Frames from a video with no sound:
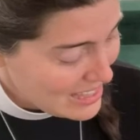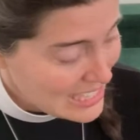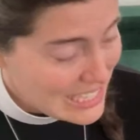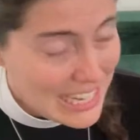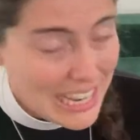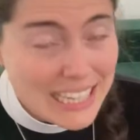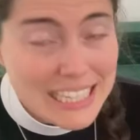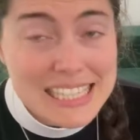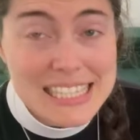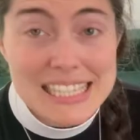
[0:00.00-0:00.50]
The
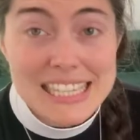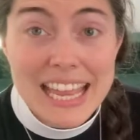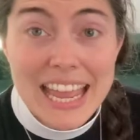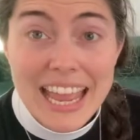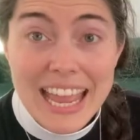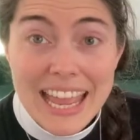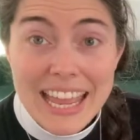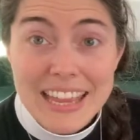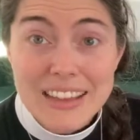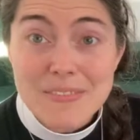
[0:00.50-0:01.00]
next
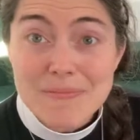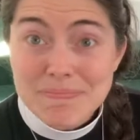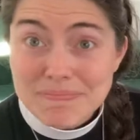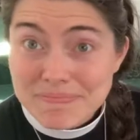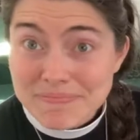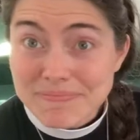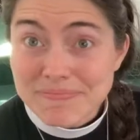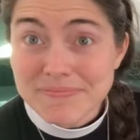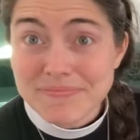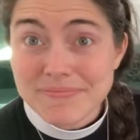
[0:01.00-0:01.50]
day,
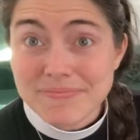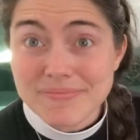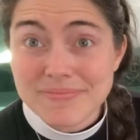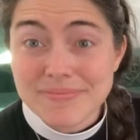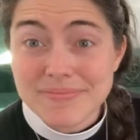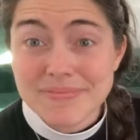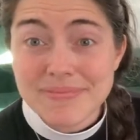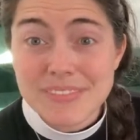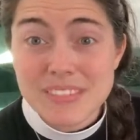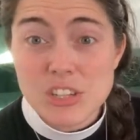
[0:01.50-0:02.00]

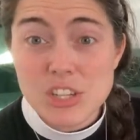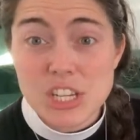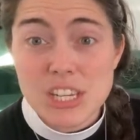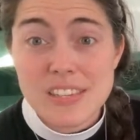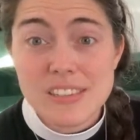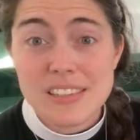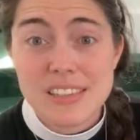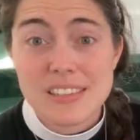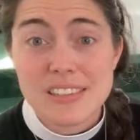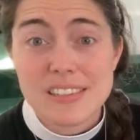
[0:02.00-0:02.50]

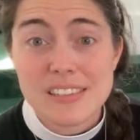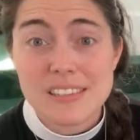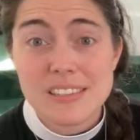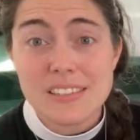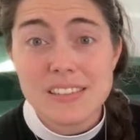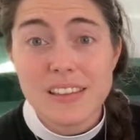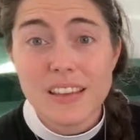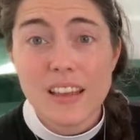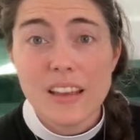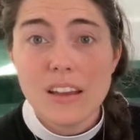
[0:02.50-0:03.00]

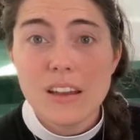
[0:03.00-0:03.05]
Jesus